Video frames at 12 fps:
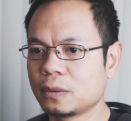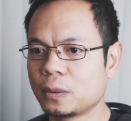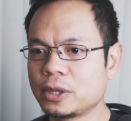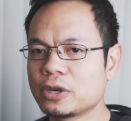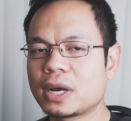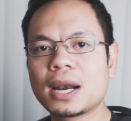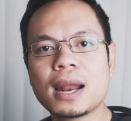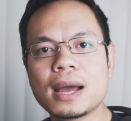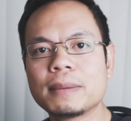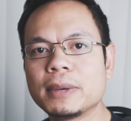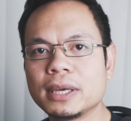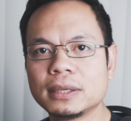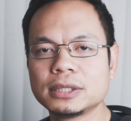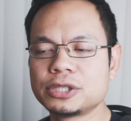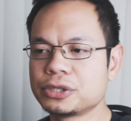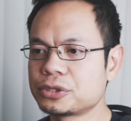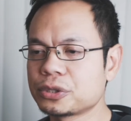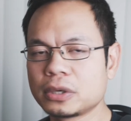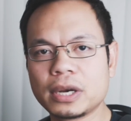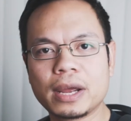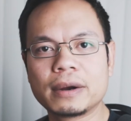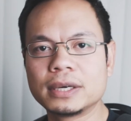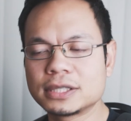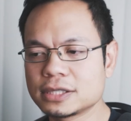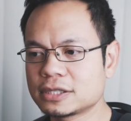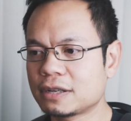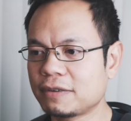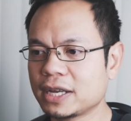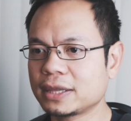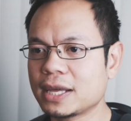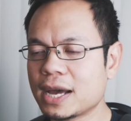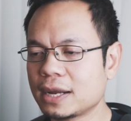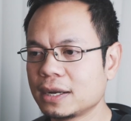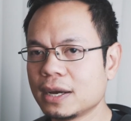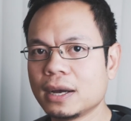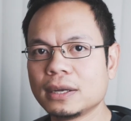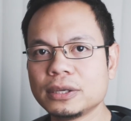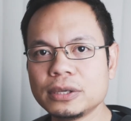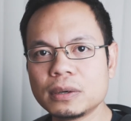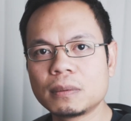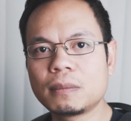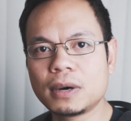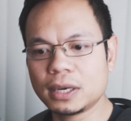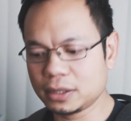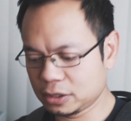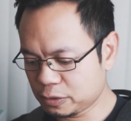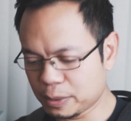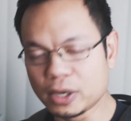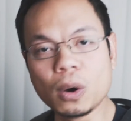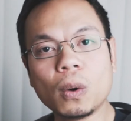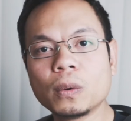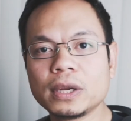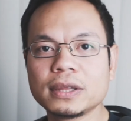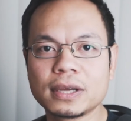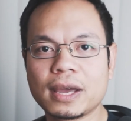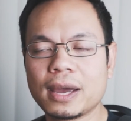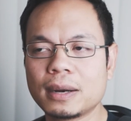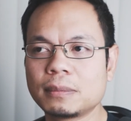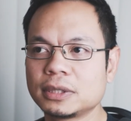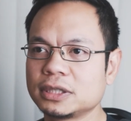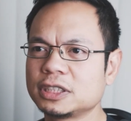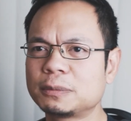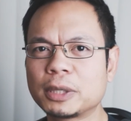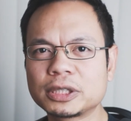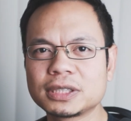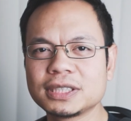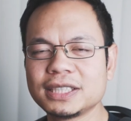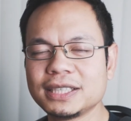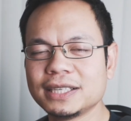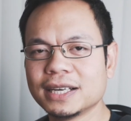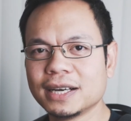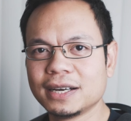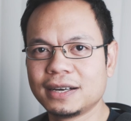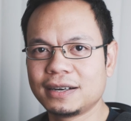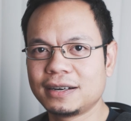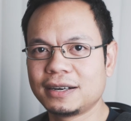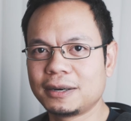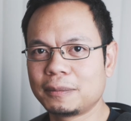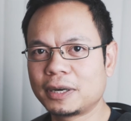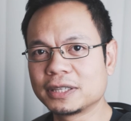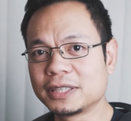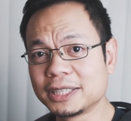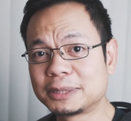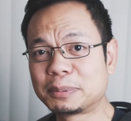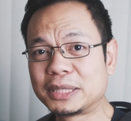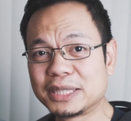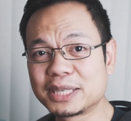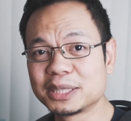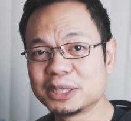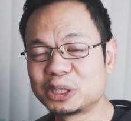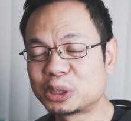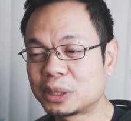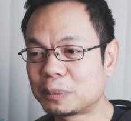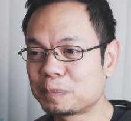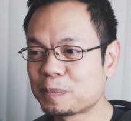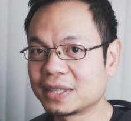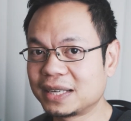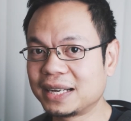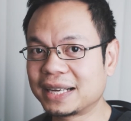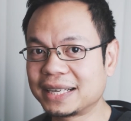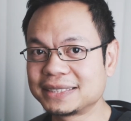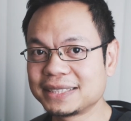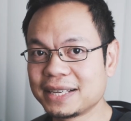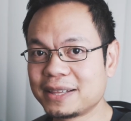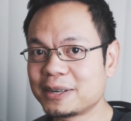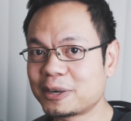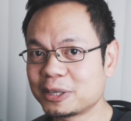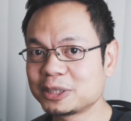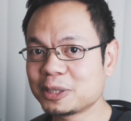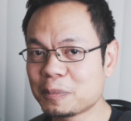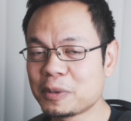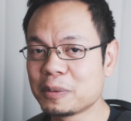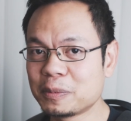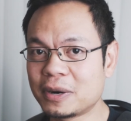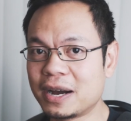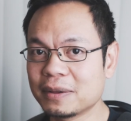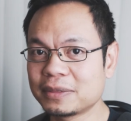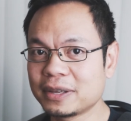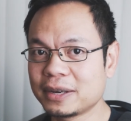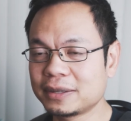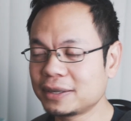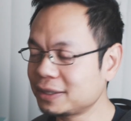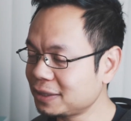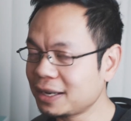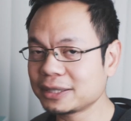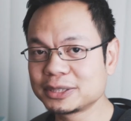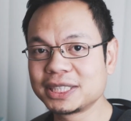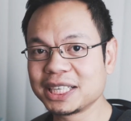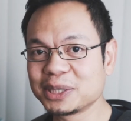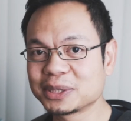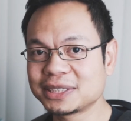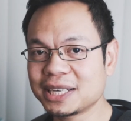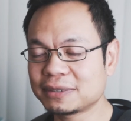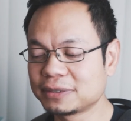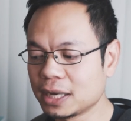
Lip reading: when you're climbing to certain areas and stuff like that, you don't want to be holding the camera, and especially on this particular trip. Like I say, there are some people out there that like to take your stuff.